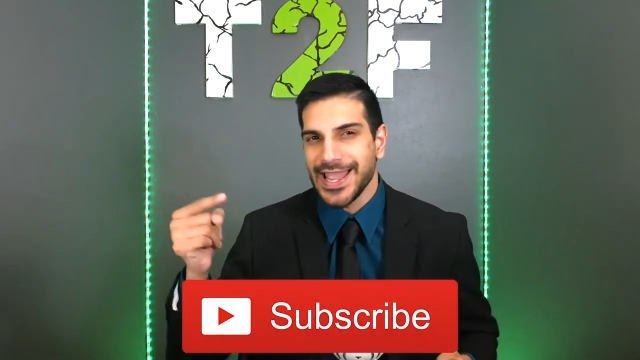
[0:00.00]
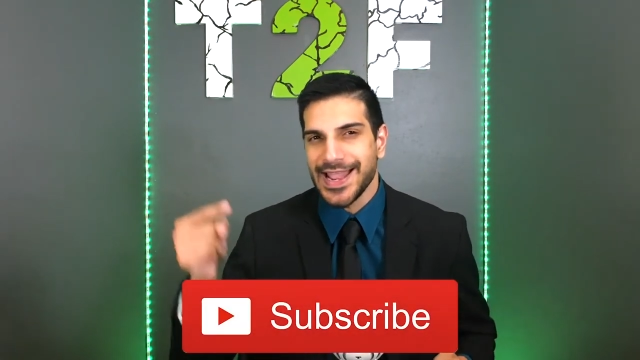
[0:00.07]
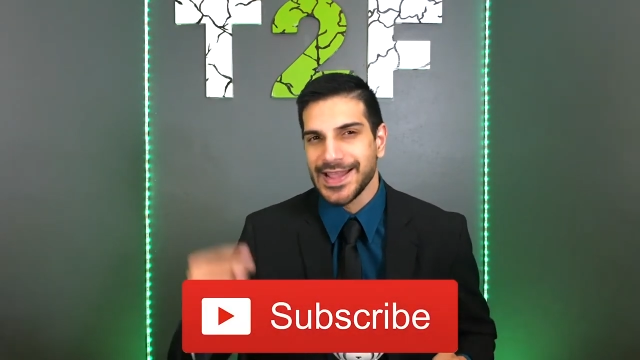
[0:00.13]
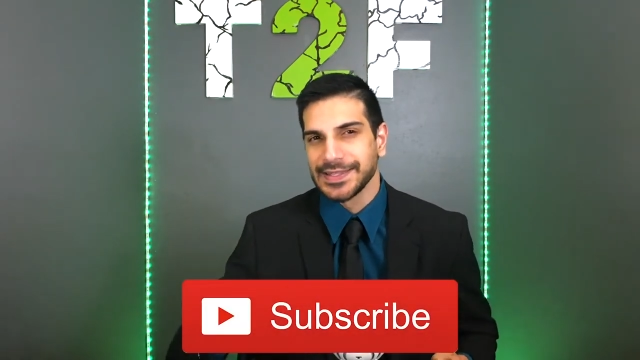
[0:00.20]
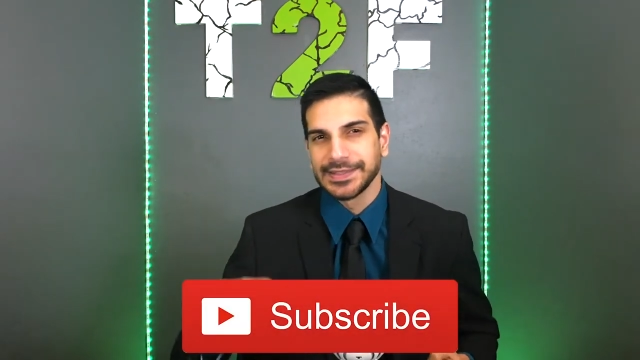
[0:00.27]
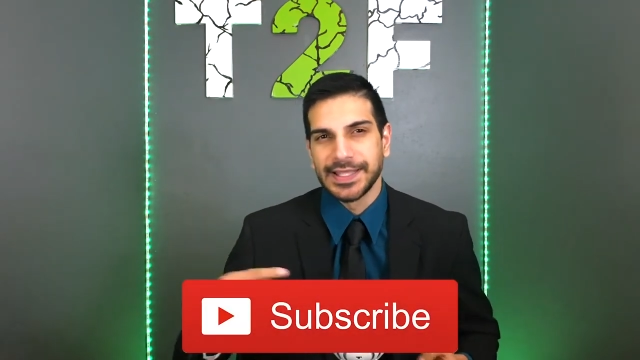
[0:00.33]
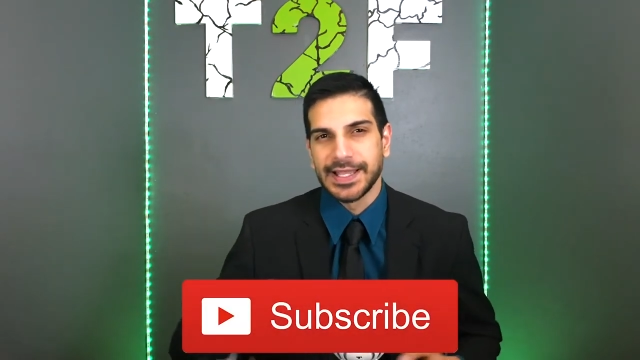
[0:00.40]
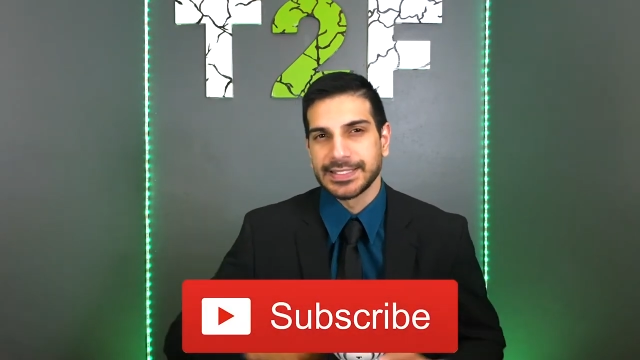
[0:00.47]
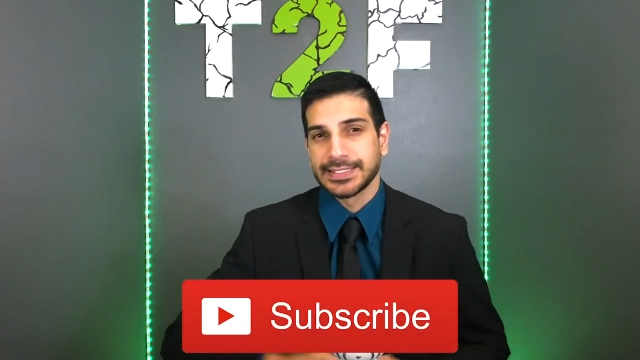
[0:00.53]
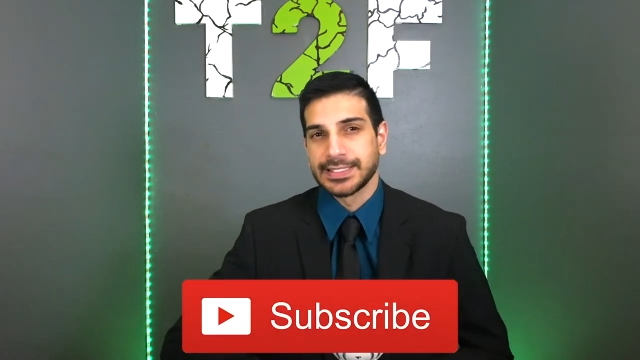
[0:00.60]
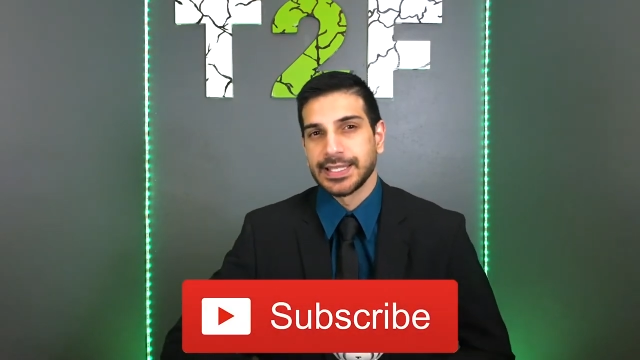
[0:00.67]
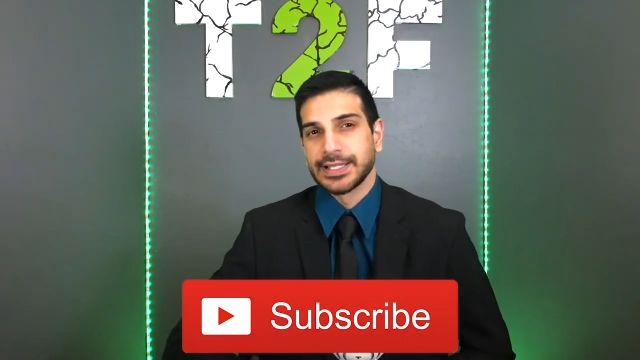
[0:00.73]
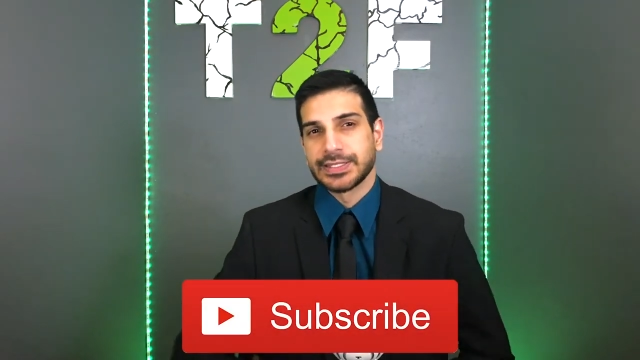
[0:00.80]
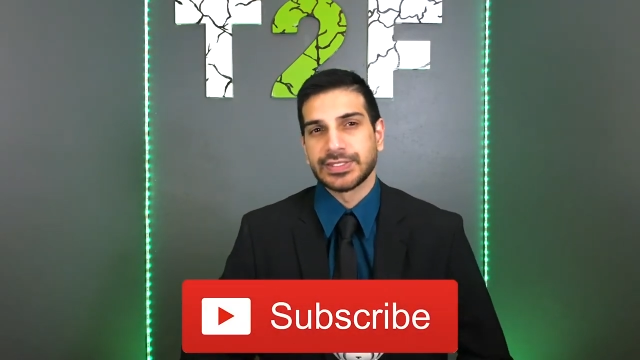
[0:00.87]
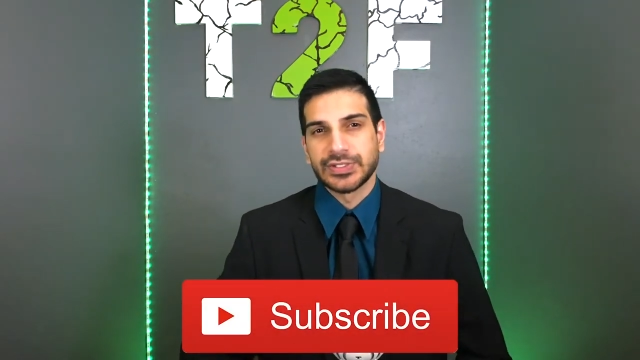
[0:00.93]
and let's
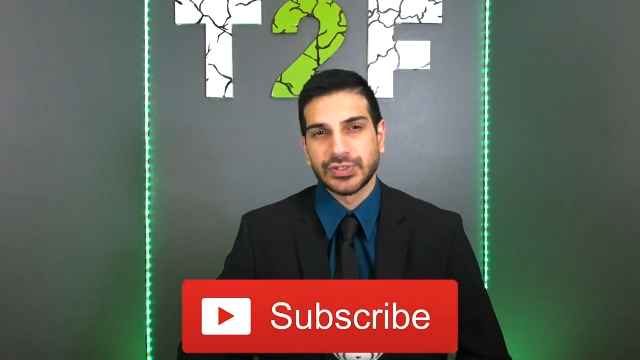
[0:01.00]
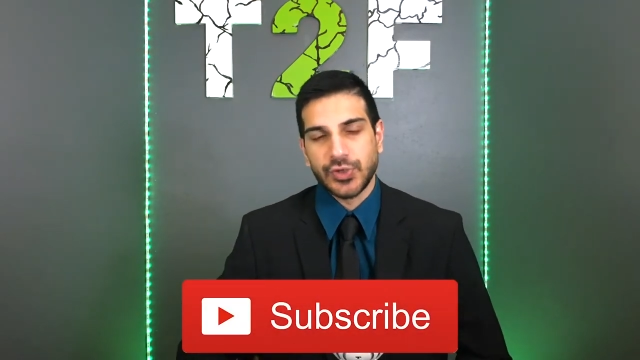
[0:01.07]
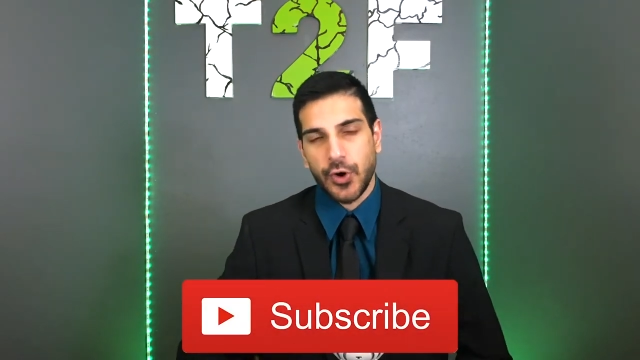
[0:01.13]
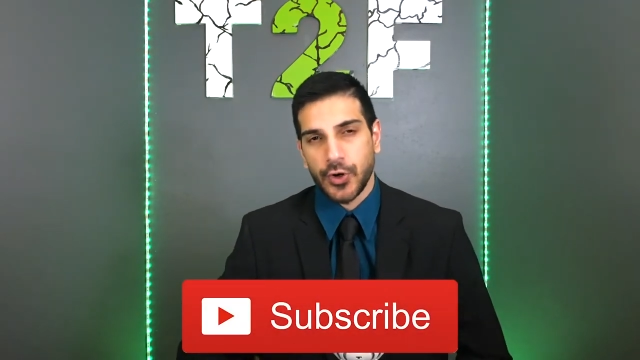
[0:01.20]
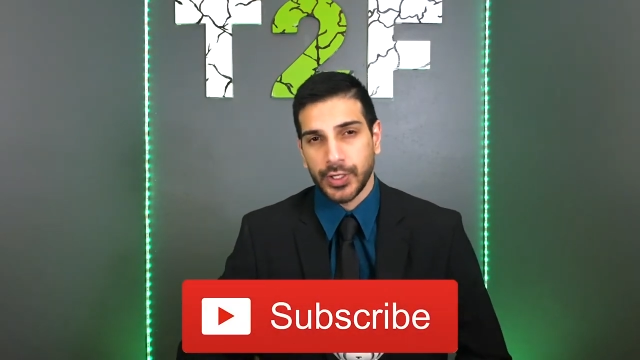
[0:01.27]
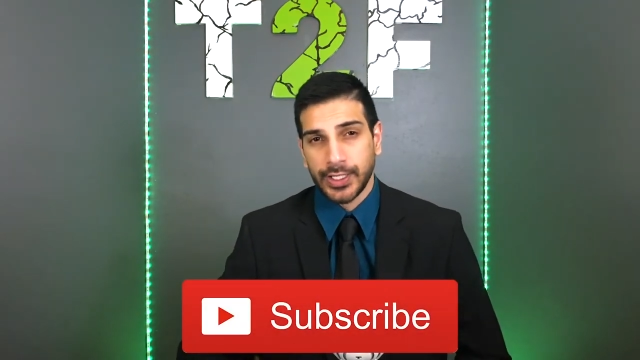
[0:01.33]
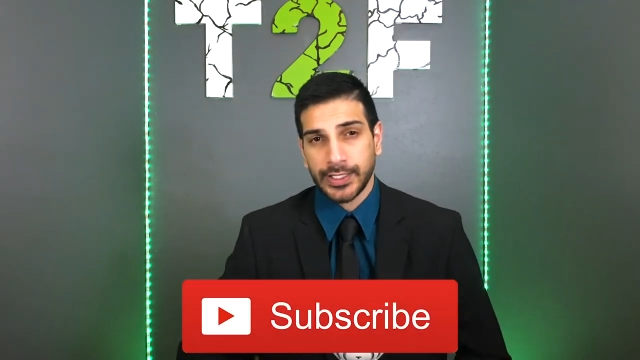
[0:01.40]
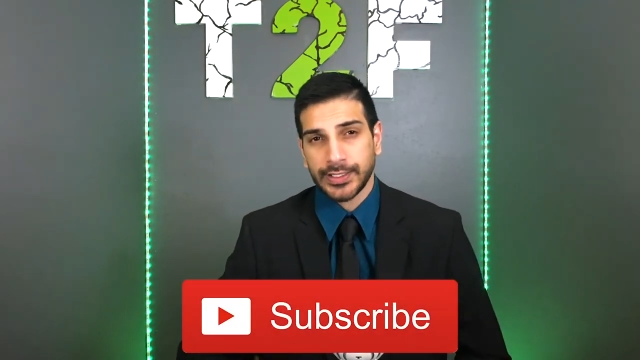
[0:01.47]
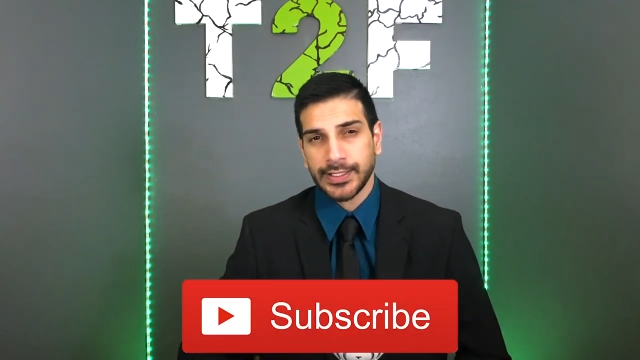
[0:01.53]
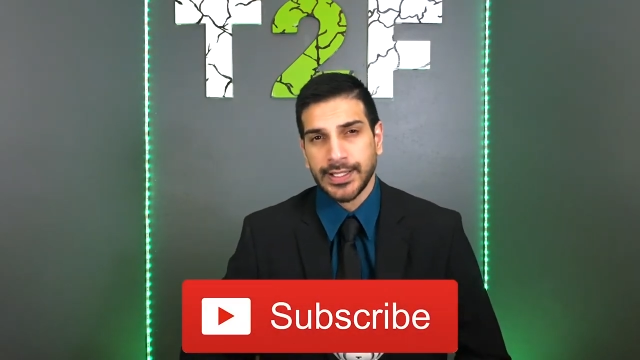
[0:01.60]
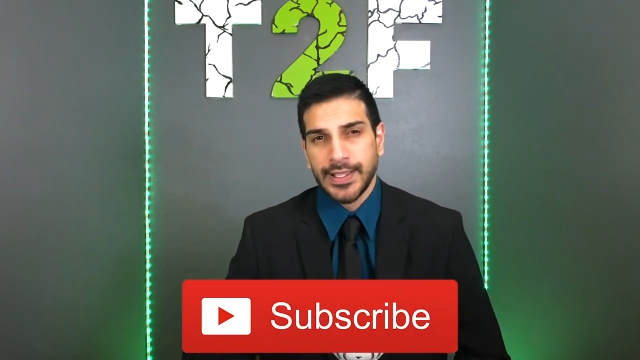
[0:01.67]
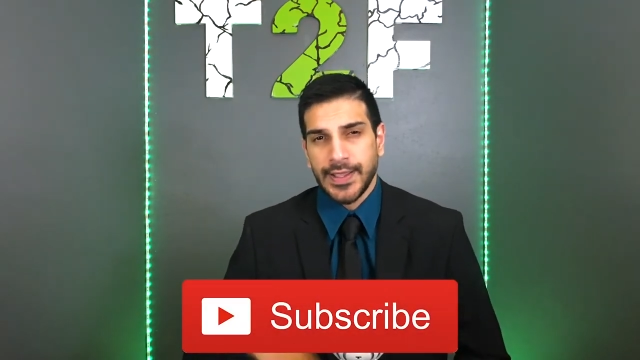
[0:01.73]
get started.